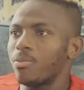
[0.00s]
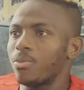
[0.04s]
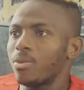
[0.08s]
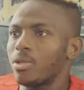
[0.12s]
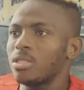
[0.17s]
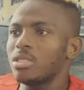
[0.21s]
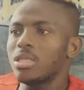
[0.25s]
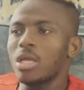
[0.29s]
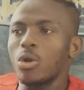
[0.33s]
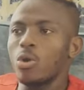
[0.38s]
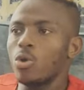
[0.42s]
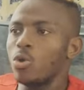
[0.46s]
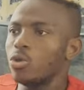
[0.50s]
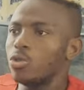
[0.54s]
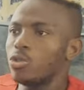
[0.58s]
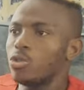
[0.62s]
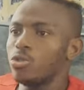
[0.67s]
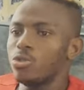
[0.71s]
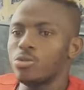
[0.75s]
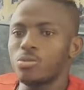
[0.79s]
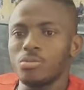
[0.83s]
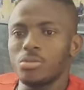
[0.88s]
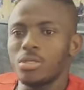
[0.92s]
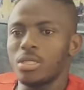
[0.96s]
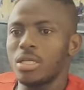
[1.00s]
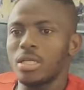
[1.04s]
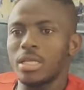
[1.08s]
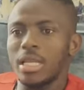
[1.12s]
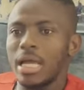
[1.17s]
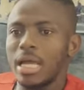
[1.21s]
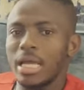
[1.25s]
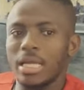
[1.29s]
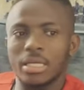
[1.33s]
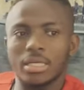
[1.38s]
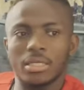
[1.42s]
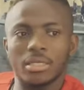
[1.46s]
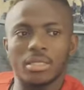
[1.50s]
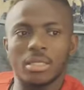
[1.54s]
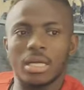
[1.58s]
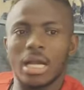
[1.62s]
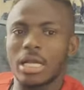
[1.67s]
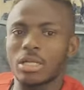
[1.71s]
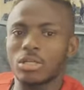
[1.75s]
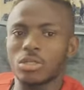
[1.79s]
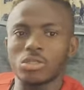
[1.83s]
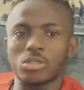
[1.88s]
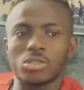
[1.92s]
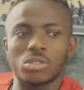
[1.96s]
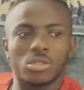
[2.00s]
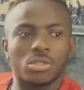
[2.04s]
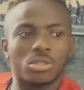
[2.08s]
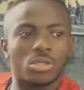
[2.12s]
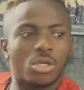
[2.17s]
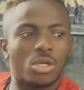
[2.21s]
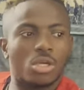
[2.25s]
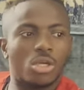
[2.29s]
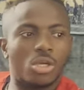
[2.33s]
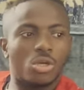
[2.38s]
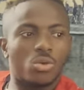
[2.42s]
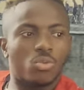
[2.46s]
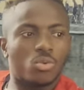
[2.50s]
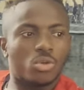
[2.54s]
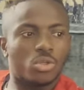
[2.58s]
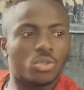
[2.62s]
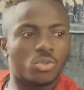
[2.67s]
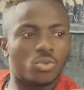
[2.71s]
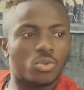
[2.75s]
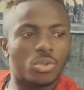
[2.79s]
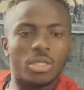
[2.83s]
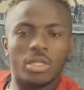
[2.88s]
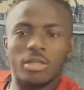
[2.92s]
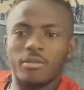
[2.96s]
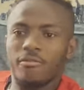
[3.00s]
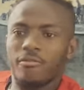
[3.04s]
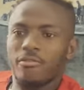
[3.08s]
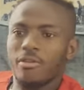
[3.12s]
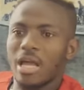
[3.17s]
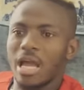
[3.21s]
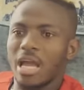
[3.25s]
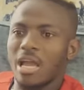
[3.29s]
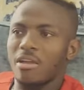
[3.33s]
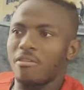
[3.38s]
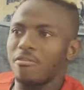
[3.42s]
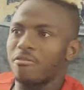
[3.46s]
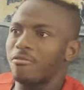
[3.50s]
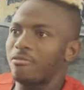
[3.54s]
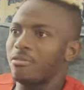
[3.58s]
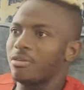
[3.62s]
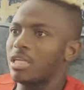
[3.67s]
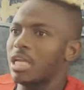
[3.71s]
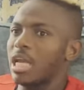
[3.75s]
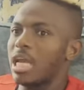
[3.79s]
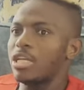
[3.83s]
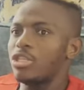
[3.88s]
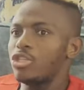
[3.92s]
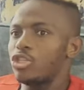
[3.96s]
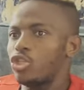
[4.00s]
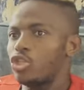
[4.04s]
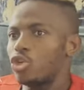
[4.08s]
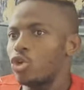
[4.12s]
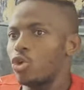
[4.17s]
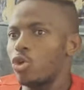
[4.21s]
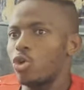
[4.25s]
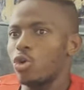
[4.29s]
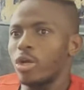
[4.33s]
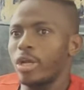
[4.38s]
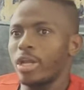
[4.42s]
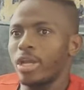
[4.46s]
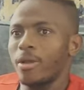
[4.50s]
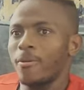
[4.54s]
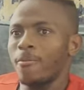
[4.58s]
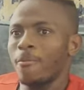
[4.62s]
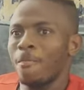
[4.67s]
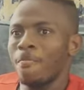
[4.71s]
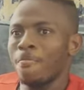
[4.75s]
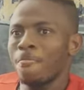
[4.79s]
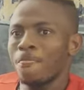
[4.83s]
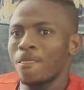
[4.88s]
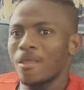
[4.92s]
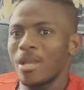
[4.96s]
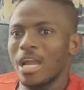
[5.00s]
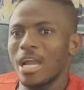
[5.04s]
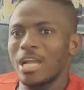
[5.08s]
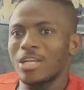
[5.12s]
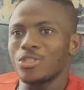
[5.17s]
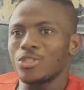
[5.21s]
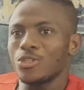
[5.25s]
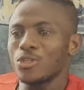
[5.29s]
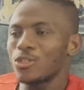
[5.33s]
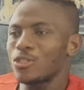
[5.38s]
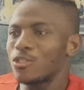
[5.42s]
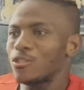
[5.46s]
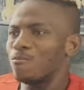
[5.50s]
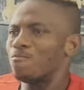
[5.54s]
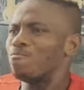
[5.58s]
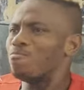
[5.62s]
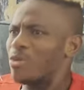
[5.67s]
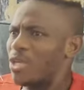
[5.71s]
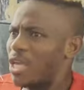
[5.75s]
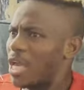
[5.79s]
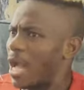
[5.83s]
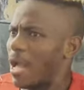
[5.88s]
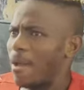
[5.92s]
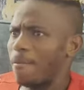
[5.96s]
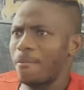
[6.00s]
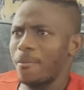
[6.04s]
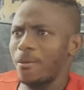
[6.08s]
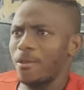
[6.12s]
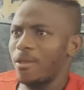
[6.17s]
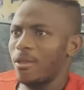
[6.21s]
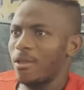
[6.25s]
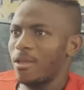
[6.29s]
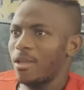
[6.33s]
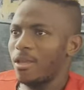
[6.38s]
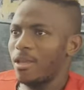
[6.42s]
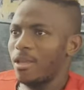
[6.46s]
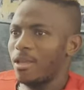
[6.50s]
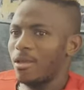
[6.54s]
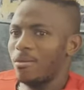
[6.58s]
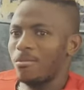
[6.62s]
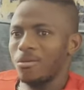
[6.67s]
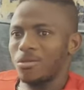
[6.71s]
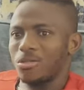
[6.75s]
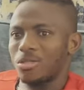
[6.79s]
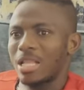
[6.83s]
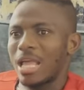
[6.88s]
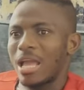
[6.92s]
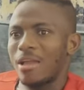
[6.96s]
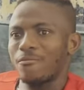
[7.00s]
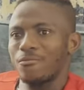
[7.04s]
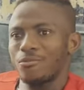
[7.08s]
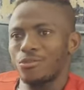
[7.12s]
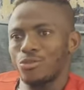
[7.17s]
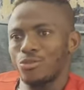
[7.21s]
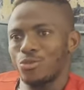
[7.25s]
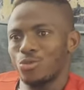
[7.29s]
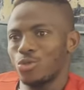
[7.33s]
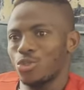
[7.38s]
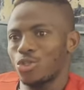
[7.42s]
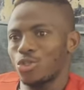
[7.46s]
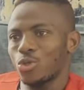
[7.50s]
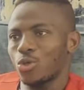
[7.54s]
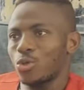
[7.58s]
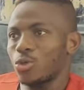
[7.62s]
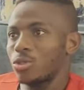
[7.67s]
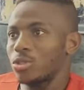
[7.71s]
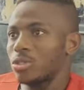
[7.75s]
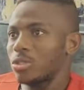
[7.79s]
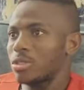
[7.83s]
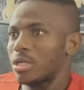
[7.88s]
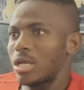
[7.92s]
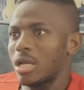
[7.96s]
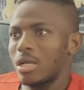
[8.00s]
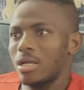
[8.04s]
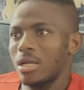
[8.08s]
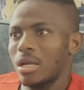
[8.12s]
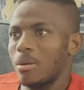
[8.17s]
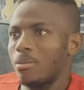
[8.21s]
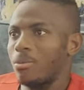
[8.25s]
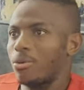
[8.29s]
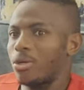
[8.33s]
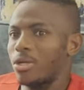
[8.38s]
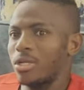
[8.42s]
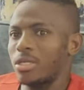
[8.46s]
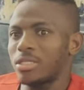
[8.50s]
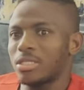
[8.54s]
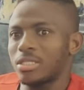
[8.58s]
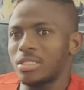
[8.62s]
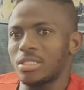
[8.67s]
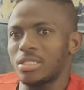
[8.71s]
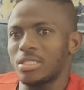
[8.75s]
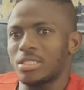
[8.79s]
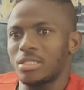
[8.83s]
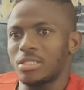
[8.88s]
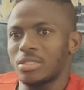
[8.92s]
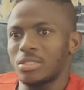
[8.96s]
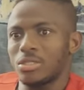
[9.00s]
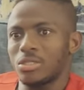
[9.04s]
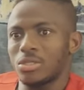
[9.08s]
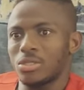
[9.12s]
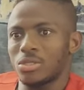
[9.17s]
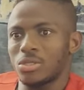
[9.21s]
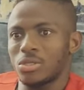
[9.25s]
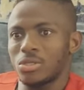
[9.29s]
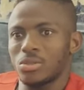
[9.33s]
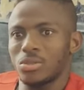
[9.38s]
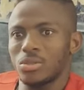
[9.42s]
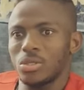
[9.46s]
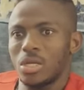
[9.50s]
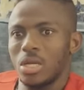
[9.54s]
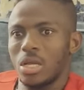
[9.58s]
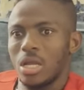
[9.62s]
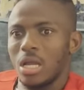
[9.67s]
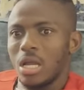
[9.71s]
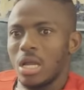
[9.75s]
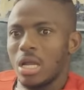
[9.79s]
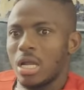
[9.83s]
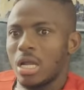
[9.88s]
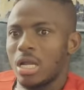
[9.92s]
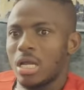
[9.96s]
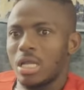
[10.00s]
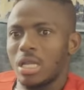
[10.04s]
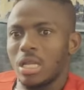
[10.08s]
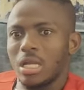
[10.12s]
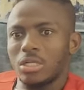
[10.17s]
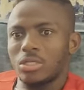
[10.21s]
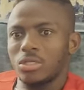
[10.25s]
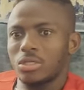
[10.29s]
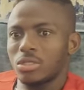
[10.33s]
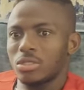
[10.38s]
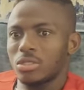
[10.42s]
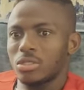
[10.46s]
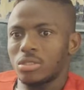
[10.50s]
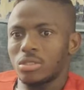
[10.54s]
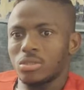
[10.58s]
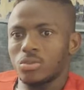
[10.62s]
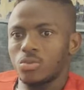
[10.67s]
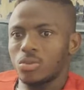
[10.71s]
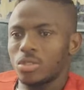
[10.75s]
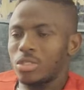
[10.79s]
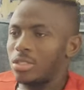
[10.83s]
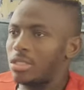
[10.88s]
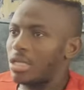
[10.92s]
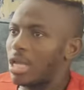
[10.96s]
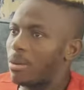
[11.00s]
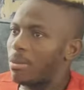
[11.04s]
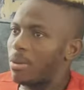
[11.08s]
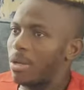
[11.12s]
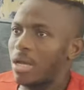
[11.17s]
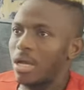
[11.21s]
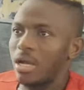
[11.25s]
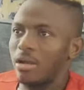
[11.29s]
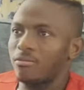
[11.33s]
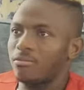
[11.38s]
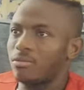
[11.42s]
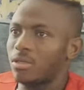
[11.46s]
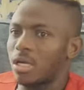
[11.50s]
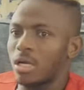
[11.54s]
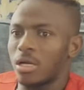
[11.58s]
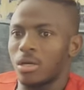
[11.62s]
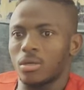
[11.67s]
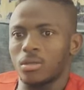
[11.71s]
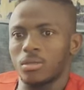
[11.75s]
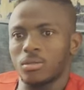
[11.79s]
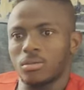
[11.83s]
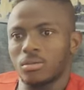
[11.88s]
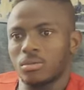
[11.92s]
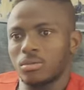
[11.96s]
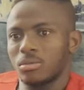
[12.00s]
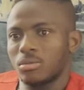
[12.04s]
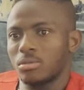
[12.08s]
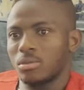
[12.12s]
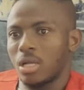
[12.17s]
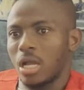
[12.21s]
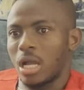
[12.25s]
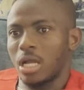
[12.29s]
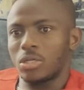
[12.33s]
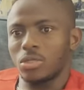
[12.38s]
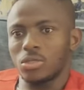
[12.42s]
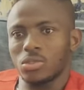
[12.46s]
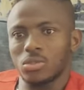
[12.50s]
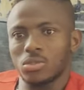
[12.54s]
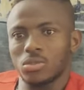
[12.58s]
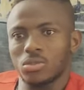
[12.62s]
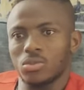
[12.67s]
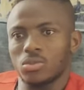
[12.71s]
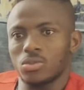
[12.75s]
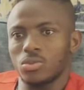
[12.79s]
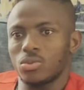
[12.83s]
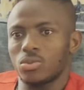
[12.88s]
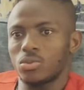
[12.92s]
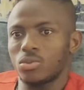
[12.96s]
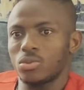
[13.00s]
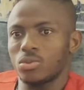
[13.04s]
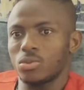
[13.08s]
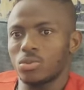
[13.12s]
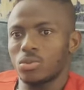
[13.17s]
it's a whole new me. Like, I just want to live life, enjoy, and just be happy. Because life is too short, apparently, you know. And I just, with the time I have now, I just want to